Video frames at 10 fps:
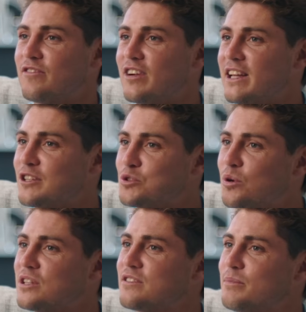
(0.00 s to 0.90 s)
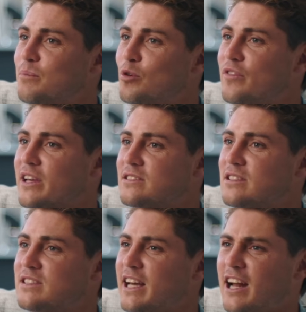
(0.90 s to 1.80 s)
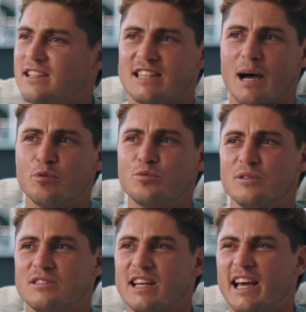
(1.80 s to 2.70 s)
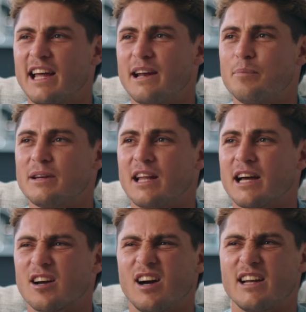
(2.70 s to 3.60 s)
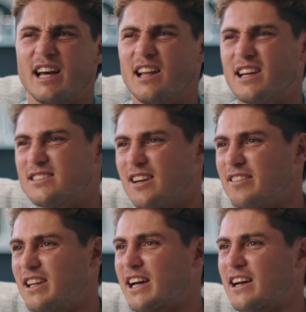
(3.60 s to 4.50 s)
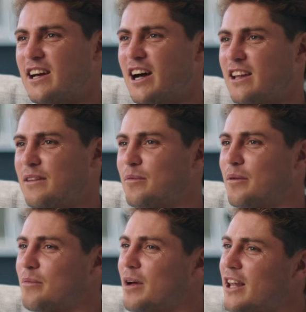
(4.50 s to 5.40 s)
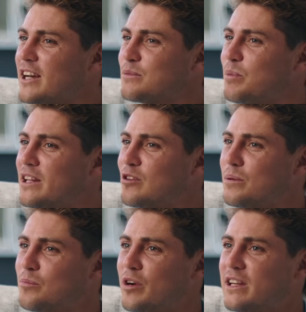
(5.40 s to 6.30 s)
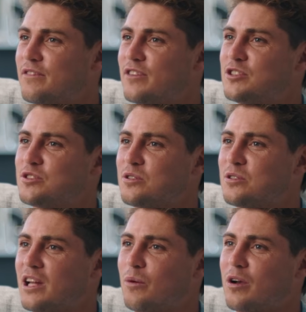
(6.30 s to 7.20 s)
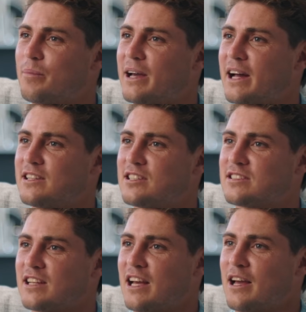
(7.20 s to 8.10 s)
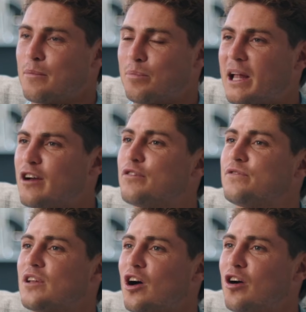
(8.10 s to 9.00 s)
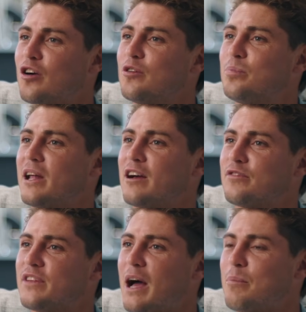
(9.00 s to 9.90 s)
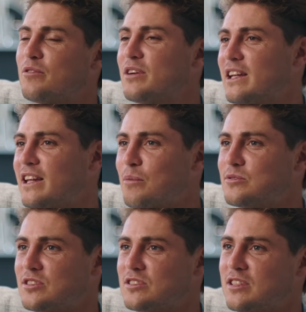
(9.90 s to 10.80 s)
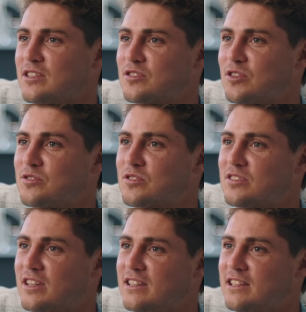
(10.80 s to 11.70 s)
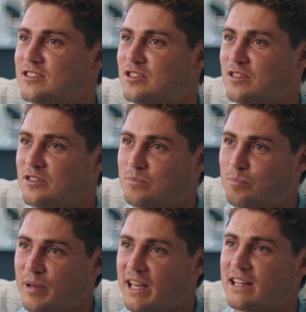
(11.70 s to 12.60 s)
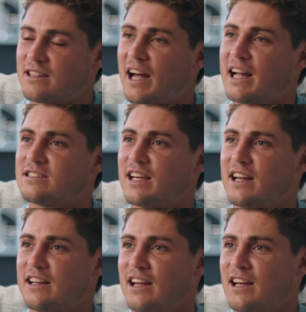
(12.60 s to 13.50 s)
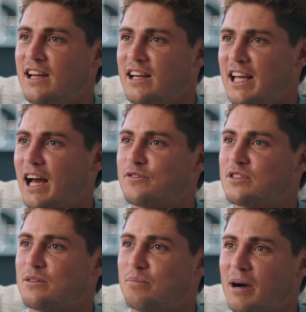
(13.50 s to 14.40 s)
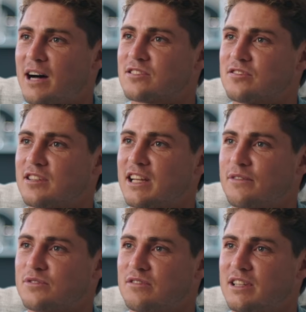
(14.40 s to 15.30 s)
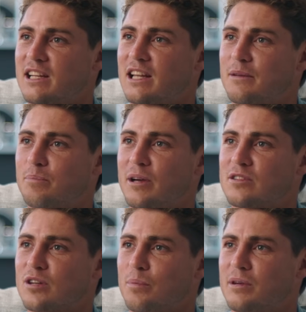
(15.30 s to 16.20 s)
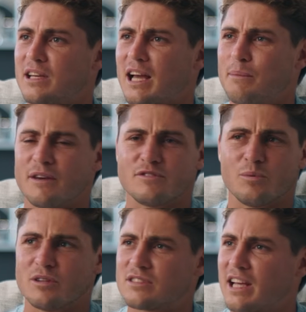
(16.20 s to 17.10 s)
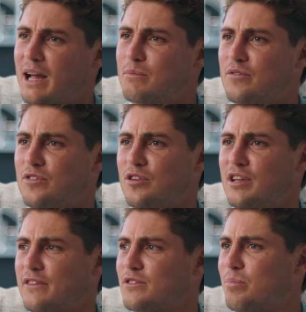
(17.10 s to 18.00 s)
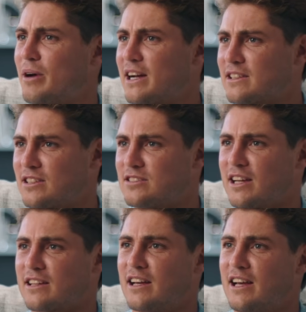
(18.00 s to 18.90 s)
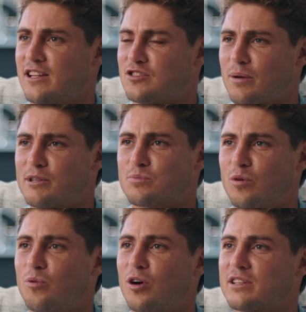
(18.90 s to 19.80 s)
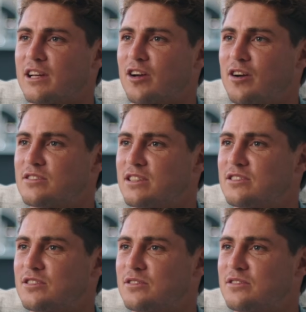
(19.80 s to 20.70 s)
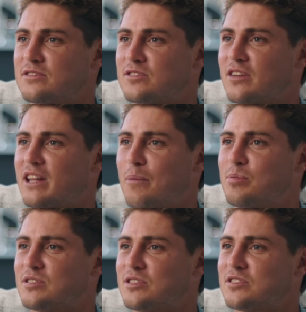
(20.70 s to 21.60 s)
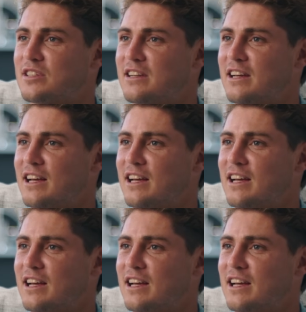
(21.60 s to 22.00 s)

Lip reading: even really a choice of me moving into 10. I dabbled with 10 and been like, oh no, I don't like, I like to play a little bit more individual. I want to be able to just play off flow, play off that. But really that was just an excuse, because to be at 10, you have to master it. You have to really be on top of your game. You have to watch game review. You have to practice. Like, there's so much more work that goes into sort of that position.